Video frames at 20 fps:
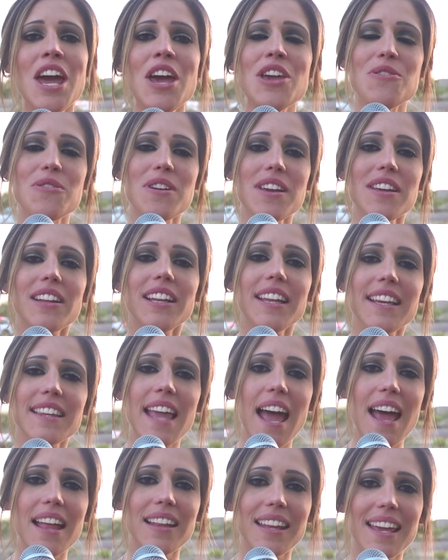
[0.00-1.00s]
You can click
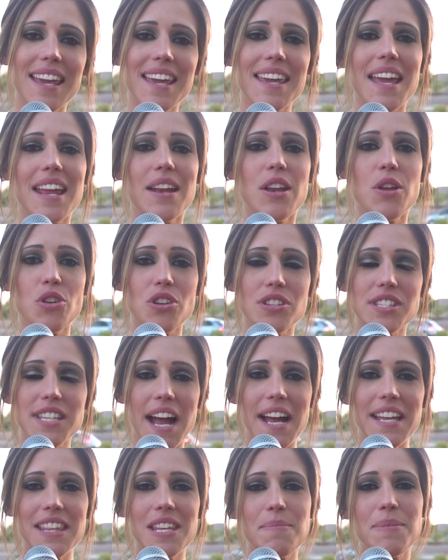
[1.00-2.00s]
that link and you'll
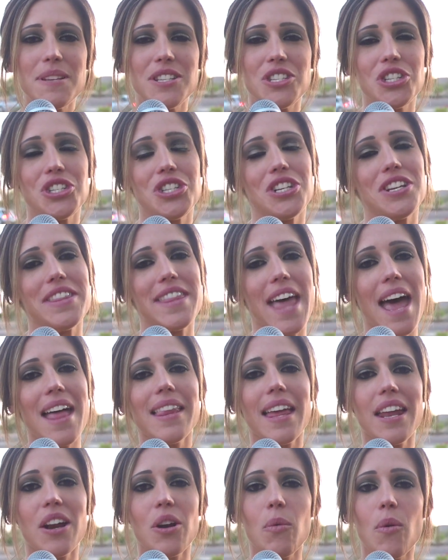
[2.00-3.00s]
sign the petition, and that
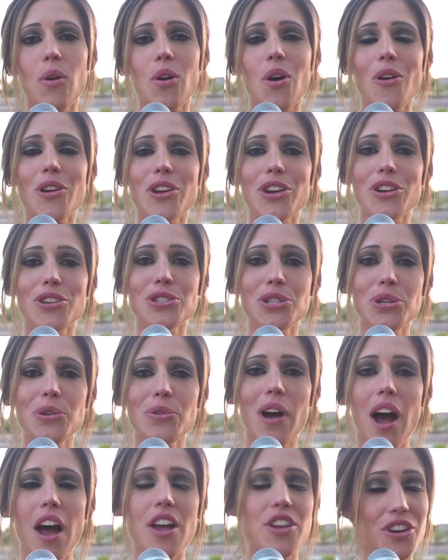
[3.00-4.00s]
letter will go to your
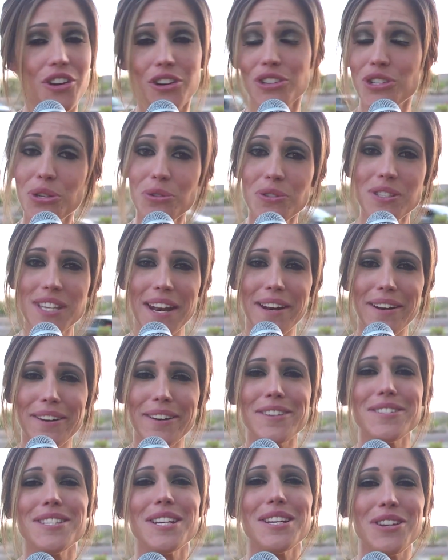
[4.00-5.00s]
two
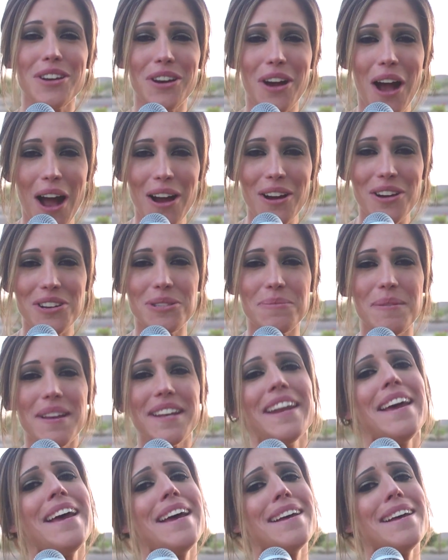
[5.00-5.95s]
senators and your congressman